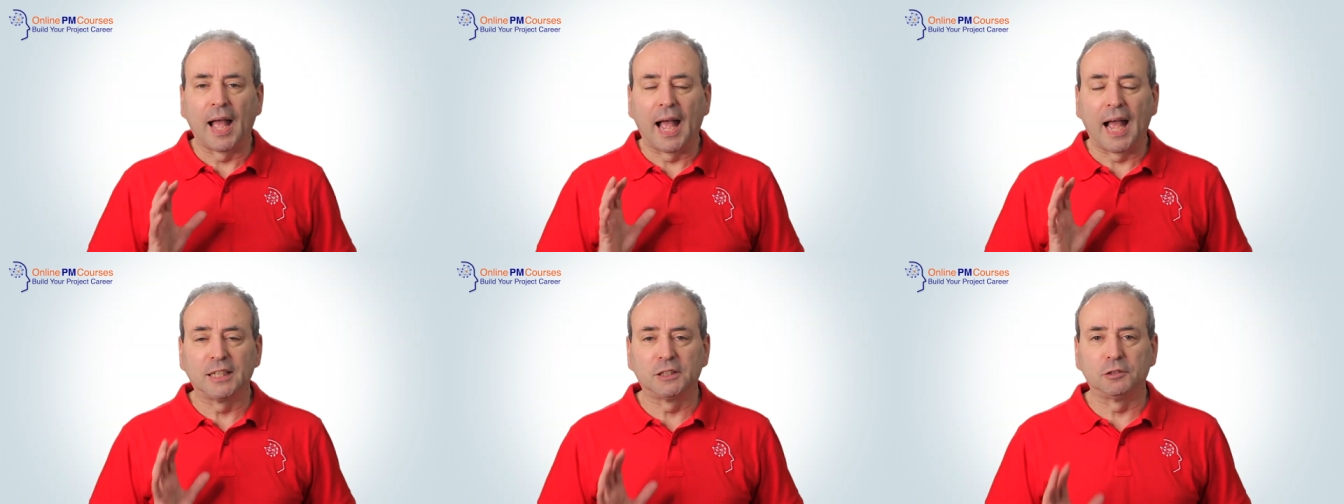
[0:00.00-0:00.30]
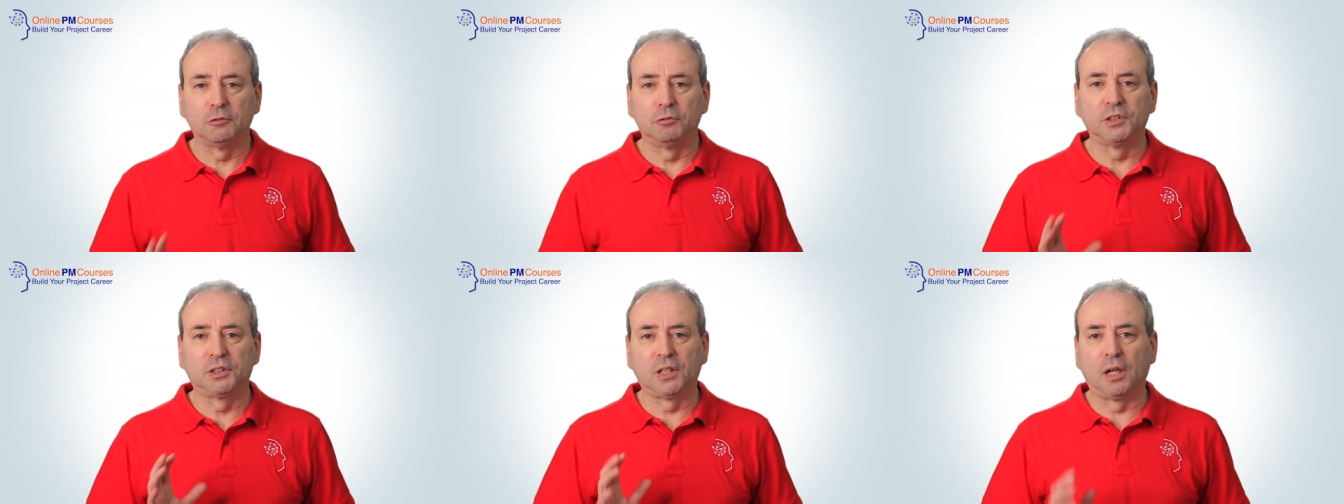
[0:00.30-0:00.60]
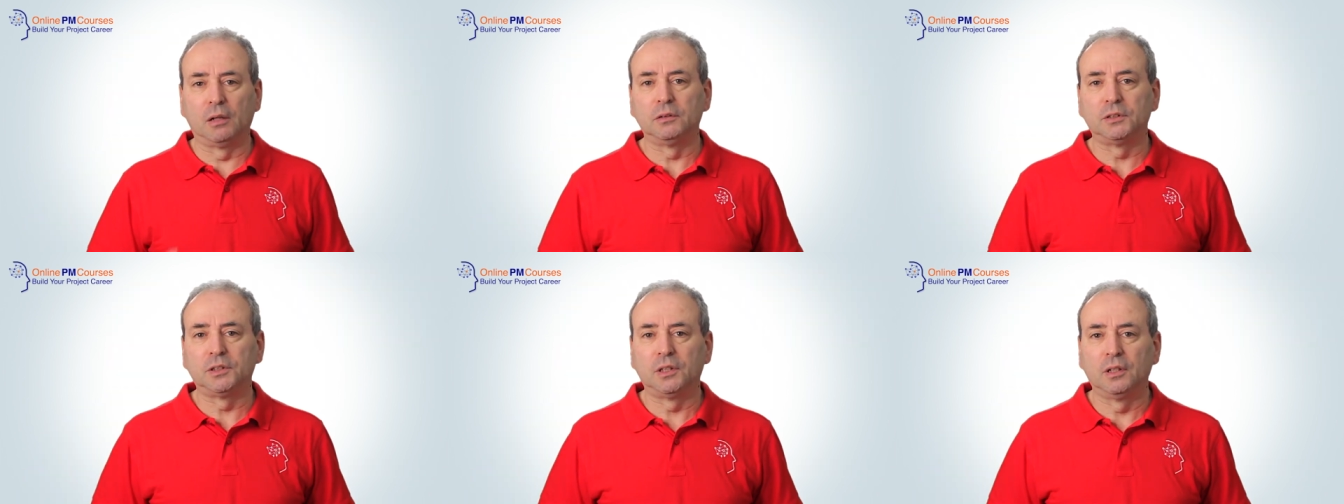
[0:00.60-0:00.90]
As a
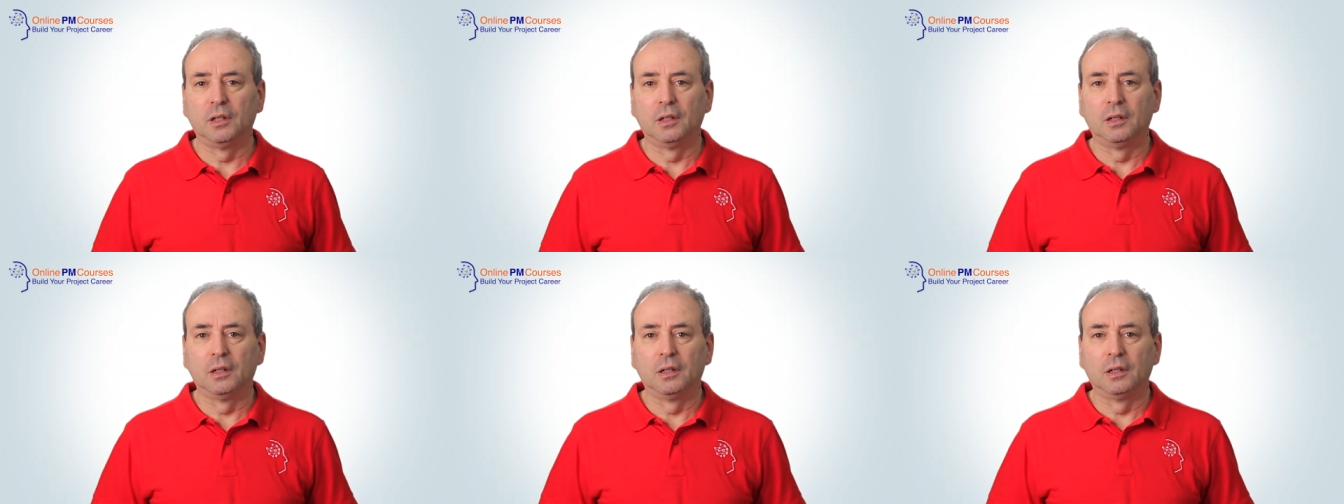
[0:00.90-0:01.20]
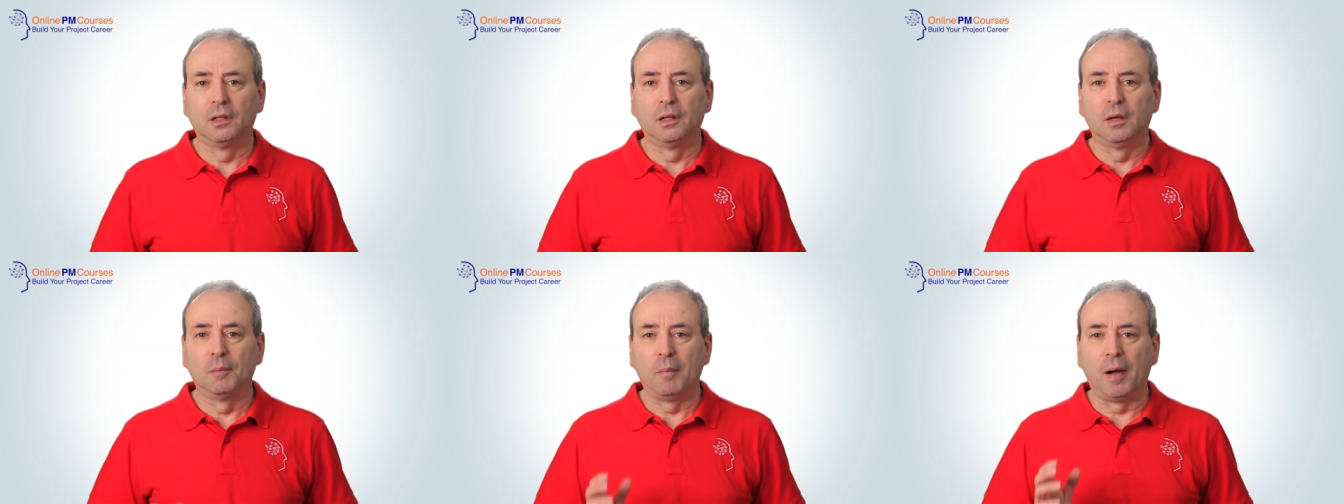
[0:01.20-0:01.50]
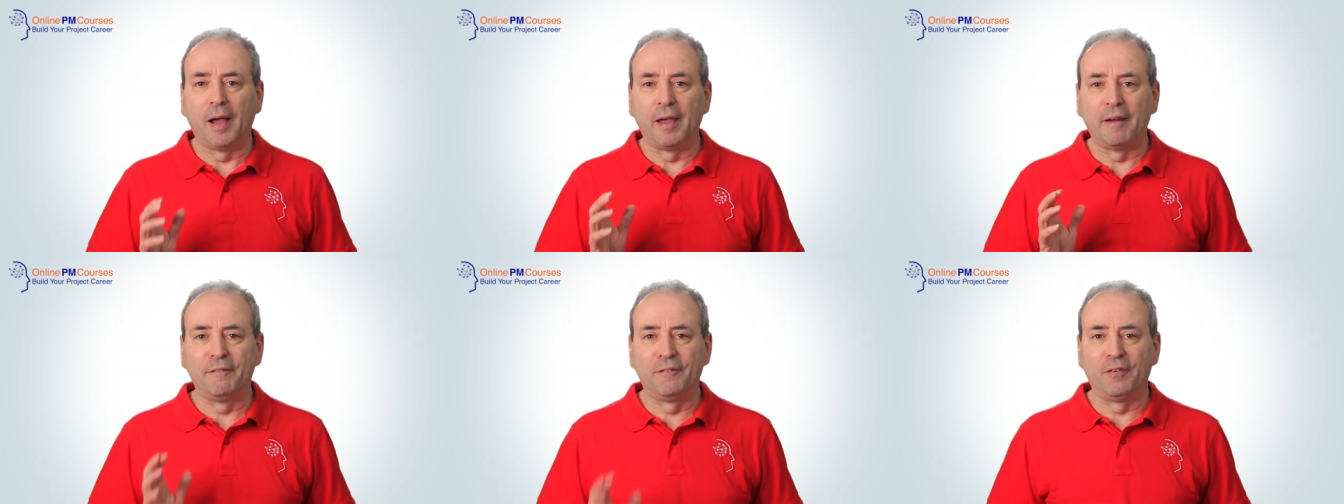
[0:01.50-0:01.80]
result,
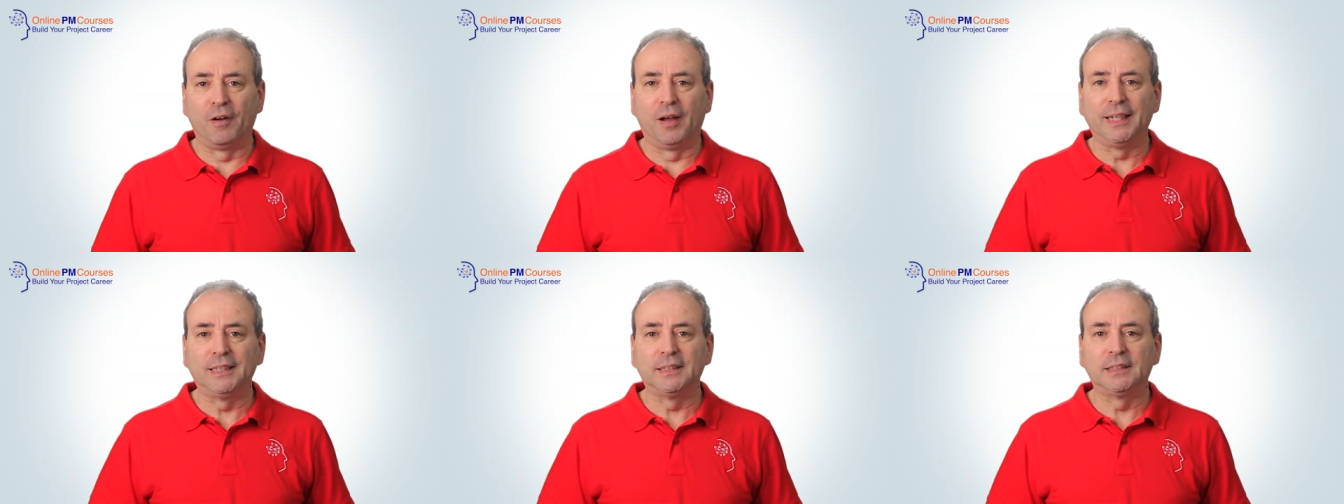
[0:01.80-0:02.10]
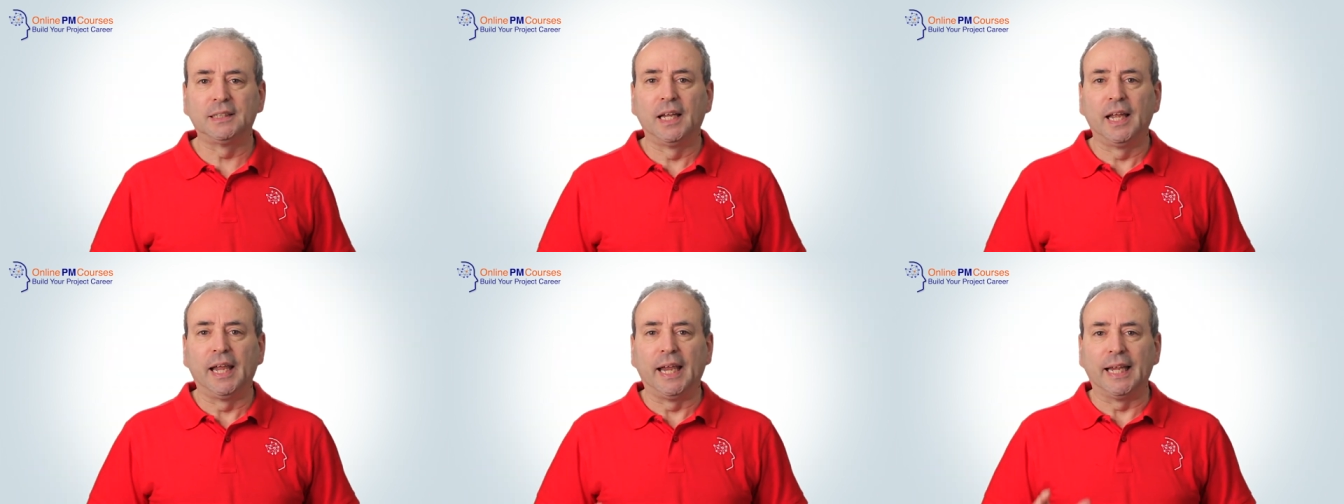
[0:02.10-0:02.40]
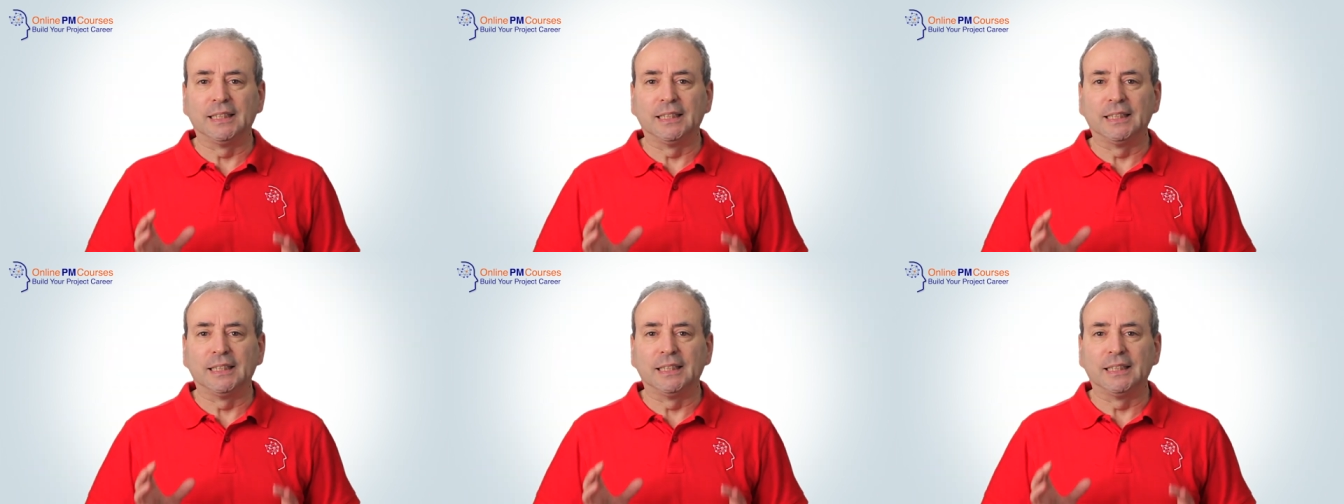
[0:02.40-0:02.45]
my advice